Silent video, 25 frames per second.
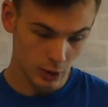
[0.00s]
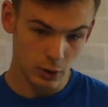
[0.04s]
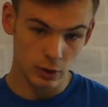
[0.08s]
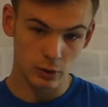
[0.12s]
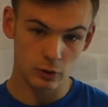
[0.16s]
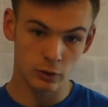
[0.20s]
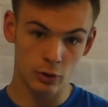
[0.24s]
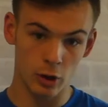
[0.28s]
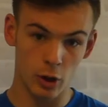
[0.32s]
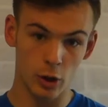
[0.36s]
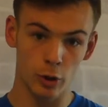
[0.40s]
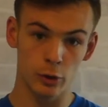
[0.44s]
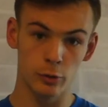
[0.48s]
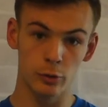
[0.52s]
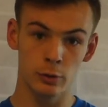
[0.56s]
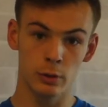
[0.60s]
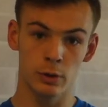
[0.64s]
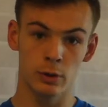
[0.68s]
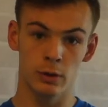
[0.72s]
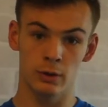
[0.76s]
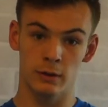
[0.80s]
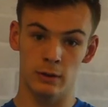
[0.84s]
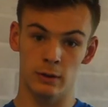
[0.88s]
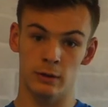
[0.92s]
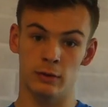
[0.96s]
So
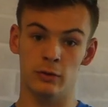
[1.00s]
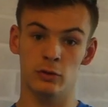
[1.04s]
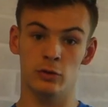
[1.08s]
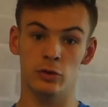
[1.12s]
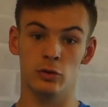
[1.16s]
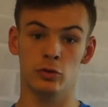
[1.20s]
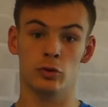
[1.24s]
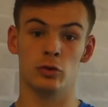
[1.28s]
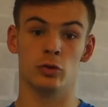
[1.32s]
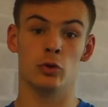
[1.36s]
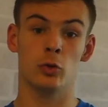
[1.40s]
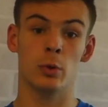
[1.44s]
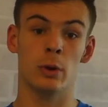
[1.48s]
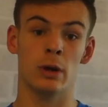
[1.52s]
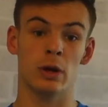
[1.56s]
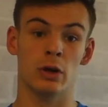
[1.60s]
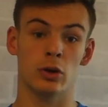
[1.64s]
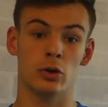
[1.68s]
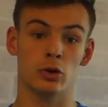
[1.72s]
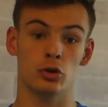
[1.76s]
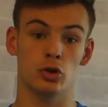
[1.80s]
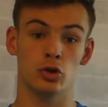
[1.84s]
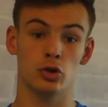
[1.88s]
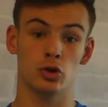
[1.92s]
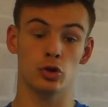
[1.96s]
this is just a quick
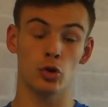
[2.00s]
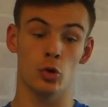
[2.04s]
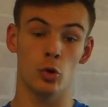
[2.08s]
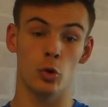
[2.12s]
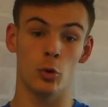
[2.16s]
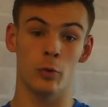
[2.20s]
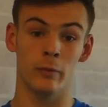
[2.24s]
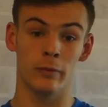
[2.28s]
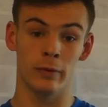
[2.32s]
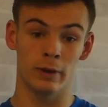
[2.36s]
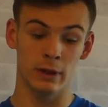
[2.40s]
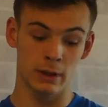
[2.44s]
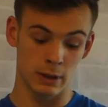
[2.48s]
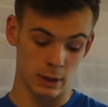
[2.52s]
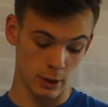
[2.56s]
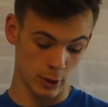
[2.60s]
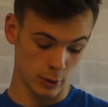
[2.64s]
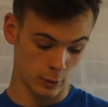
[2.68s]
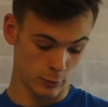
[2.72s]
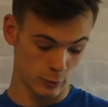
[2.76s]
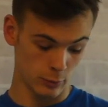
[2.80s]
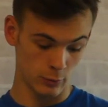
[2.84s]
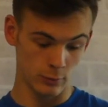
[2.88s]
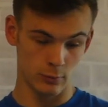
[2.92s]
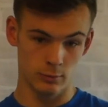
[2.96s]
short
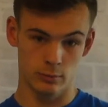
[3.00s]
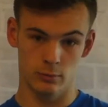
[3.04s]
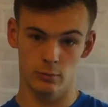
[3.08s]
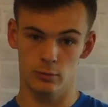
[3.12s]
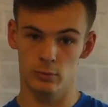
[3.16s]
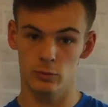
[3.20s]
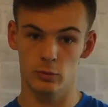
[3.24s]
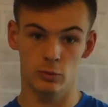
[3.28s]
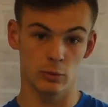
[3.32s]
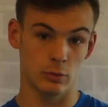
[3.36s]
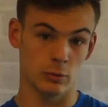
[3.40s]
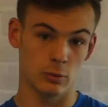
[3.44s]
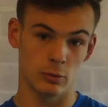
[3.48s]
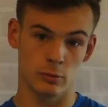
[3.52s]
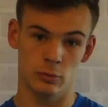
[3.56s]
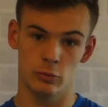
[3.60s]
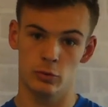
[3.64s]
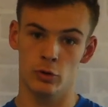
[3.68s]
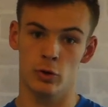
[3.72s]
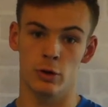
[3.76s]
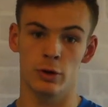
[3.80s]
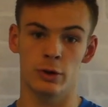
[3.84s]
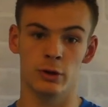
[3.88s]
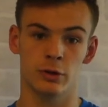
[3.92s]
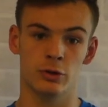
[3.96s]
video
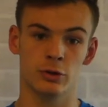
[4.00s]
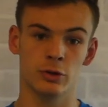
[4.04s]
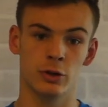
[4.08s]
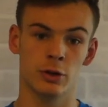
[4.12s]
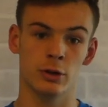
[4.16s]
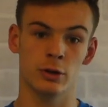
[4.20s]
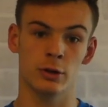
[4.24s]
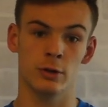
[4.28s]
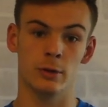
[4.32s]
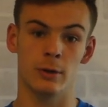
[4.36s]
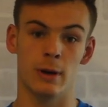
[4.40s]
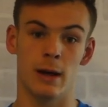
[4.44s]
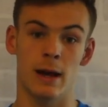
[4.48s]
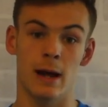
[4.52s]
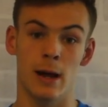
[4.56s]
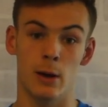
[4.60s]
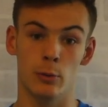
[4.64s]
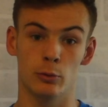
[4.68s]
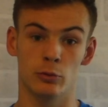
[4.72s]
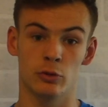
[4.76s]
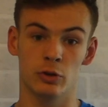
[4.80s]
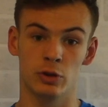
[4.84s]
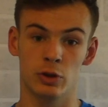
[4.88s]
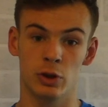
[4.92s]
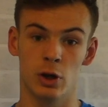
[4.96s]
trying to show you how
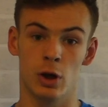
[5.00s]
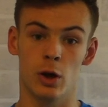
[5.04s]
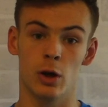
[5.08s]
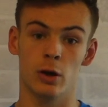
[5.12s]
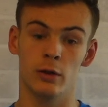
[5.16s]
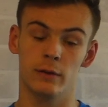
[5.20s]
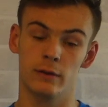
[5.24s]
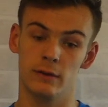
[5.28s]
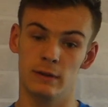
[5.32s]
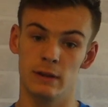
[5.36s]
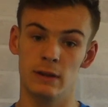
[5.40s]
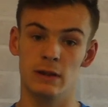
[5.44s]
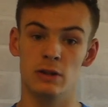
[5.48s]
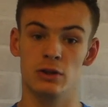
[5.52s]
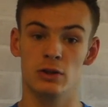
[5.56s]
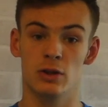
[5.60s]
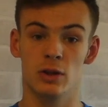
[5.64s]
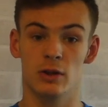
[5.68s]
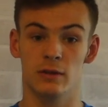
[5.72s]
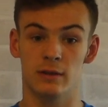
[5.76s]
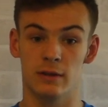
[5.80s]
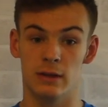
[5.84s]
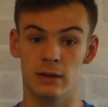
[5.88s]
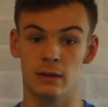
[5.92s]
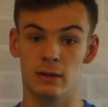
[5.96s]
to cut
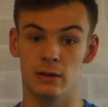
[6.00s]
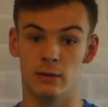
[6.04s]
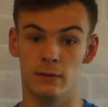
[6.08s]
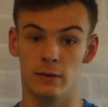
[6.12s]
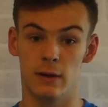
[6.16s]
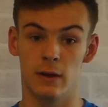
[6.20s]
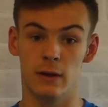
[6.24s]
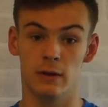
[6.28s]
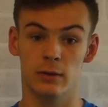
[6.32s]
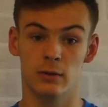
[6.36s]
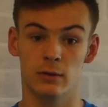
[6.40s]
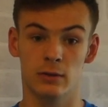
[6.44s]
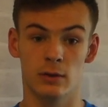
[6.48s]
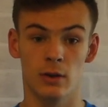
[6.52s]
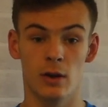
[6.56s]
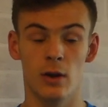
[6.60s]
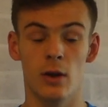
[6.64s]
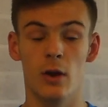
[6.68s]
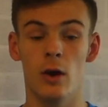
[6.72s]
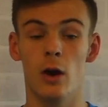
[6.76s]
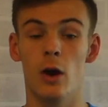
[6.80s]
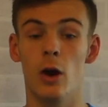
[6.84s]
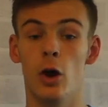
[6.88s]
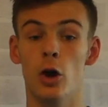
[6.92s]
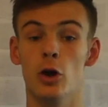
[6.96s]
t-shirts into vests.
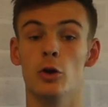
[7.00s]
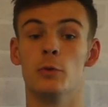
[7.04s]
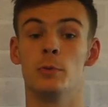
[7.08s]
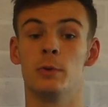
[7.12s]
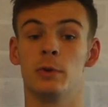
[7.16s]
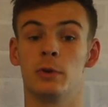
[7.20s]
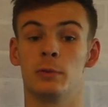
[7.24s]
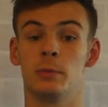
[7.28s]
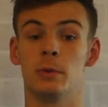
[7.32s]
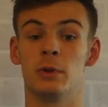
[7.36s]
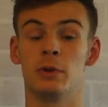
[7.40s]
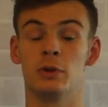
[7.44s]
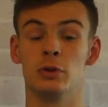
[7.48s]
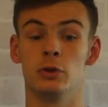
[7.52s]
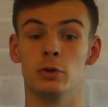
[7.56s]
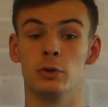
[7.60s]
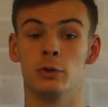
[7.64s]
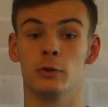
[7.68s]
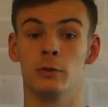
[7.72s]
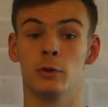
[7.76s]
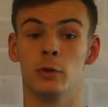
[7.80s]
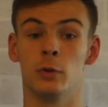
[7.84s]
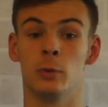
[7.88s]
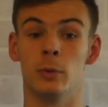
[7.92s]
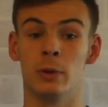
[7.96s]
Hope it's been
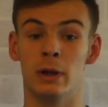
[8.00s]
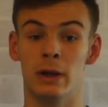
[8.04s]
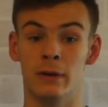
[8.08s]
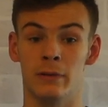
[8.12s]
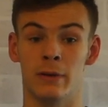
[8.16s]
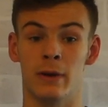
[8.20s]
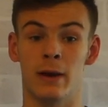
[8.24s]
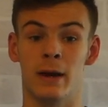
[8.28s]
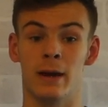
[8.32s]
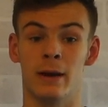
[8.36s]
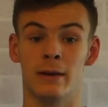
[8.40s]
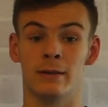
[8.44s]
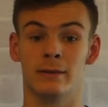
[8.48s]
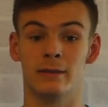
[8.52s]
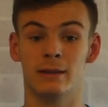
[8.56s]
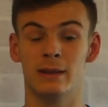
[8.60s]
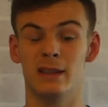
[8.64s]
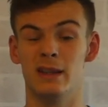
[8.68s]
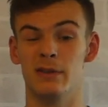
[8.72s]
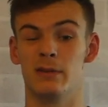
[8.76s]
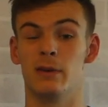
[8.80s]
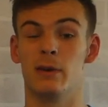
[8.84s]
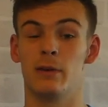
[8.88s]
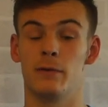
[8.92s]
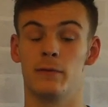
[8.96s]
useful. If it has,
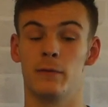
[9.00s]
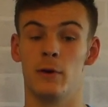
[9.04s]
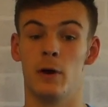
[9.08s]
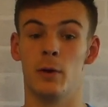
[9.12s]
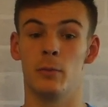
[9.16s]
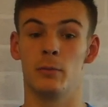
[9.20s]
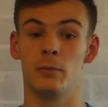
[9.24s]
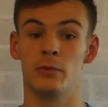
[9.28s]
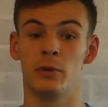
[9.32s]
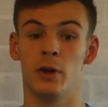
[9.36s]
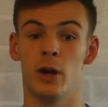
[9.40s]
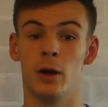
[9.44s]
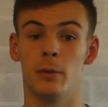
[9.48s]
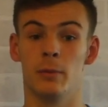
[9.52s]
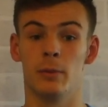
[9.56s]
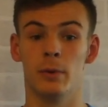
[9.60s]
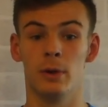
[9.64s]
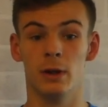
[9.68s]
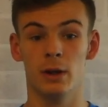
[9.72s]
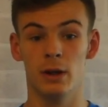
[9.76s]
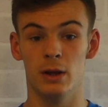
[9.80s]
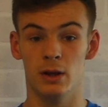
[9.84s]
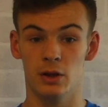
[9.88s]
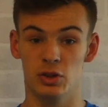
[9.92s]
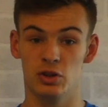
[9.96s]
give it a thumbs up,
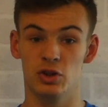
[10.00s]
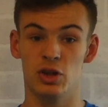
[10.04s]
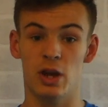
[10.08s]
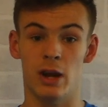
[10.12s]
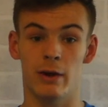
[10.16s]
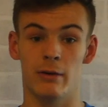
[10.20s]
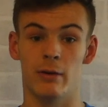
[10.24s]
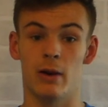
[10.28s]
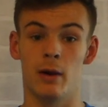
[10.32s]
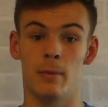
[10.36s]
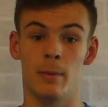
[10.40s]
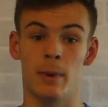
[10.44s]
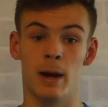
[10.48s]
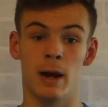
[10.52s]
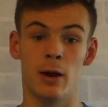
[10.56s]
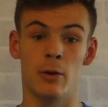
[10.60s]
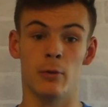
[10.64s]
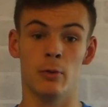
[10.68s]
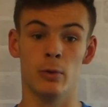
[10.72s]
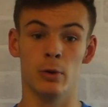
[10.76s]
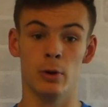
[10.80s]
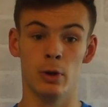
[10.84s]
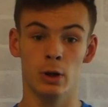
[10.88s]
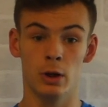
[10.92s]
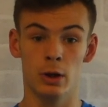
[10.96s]
share it
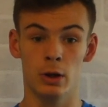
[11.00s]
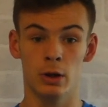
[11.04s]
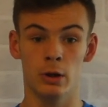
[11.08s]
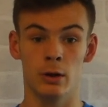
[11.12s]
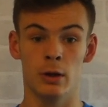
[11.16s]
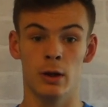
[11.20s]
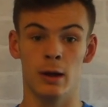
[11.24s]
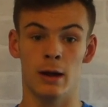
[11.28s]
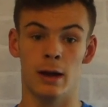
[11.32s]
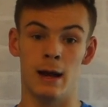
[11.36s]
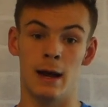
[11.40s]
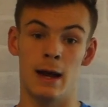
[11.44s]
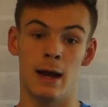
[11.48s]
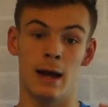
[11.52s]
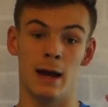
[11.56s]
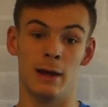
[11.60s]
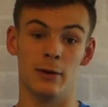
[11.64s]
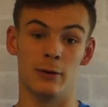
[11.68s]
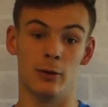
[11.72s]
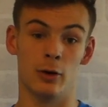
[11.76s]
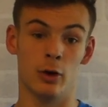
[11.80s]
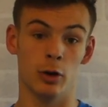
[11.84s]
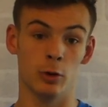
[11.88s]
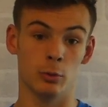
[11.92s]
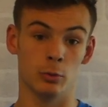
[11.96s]
about, and
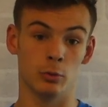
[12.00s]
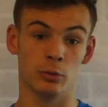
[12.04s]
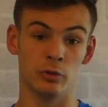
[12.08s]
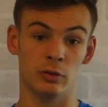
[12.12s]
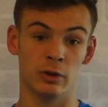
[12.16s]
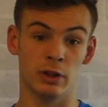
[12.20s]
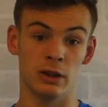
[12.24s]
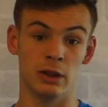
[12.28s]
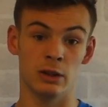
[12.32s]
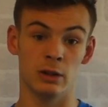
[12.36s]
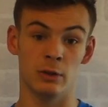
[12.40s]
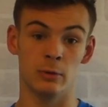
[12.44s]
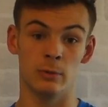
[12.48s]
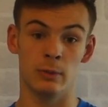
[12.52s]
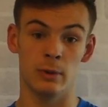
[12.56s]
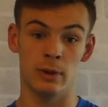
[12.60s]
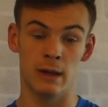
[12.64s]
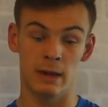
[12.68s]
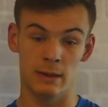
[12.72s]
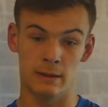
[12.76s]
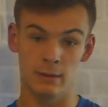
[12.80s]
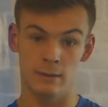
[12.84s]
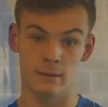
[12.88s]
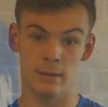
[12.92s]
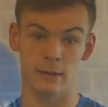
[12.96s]
I will see you
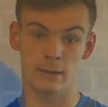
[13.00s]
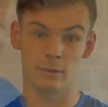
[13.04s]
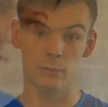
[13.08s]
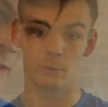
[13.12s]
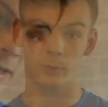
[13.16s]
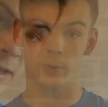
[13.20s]
in the next.